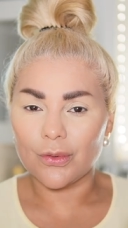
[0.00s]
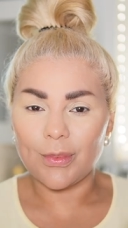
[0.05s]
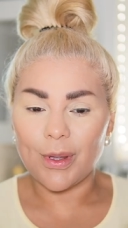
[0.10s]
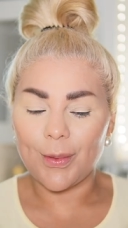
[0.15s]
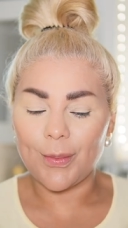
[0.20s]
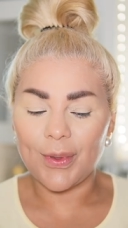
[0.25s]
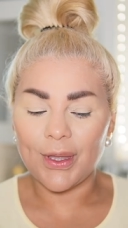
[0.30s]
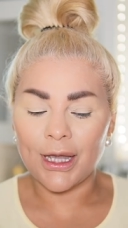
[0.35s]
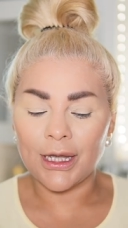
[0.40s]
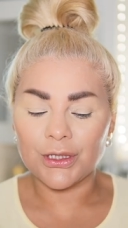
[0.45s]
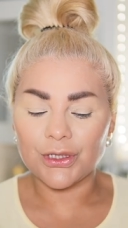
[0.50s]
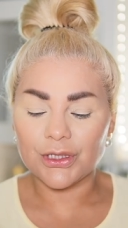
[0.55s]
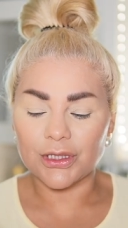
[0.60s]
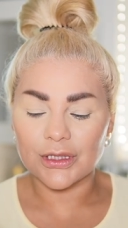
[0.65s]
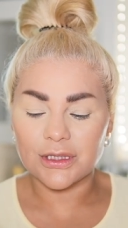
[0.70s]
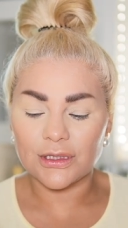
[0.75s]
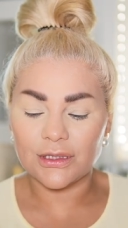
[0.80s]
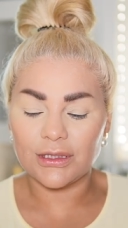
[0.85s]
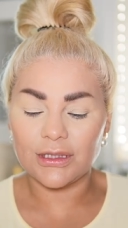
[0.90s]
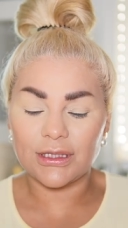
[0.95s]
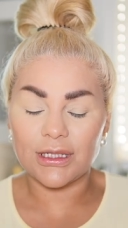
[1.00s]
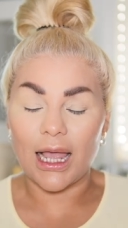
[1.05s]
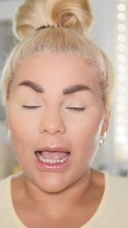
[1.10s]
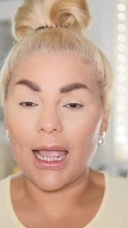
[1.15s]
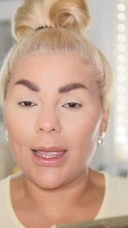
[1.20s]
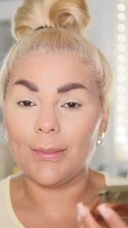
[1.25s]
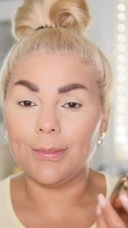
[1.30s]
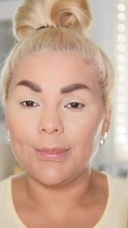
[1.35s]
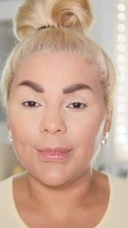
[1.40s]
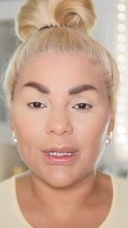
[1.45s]
maybe I just
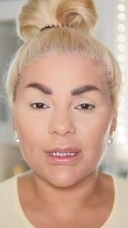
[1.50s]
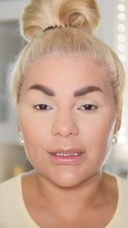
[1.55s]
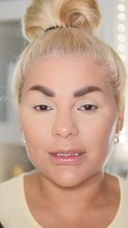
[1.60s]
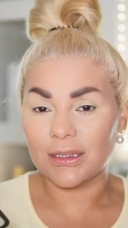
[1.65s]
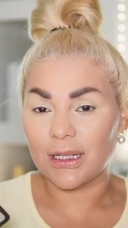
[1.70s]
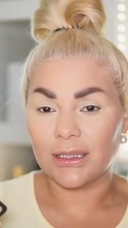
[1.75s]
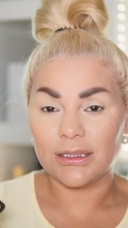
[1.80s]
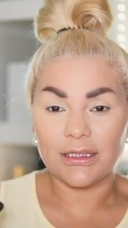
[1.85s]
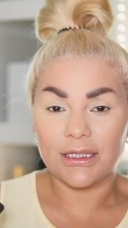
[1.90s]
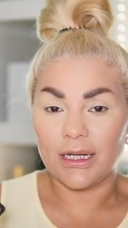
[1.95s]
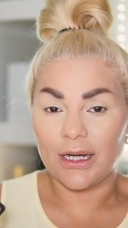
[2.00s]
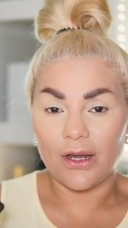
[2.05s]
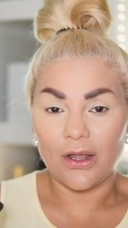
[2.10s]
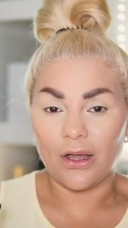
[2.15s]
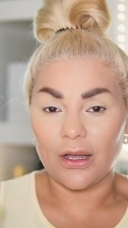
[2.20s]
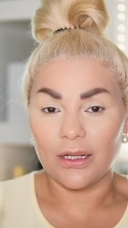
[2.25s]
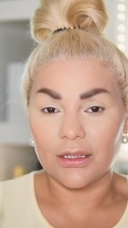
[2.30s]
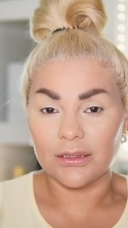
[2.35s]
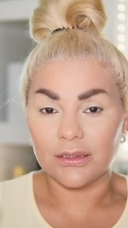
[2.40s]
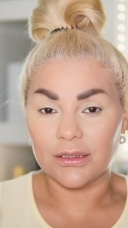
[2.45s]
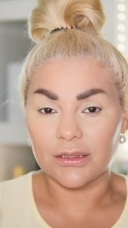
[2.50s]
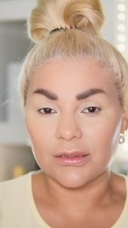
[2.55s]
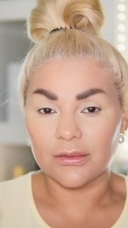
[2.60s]
I missed I did not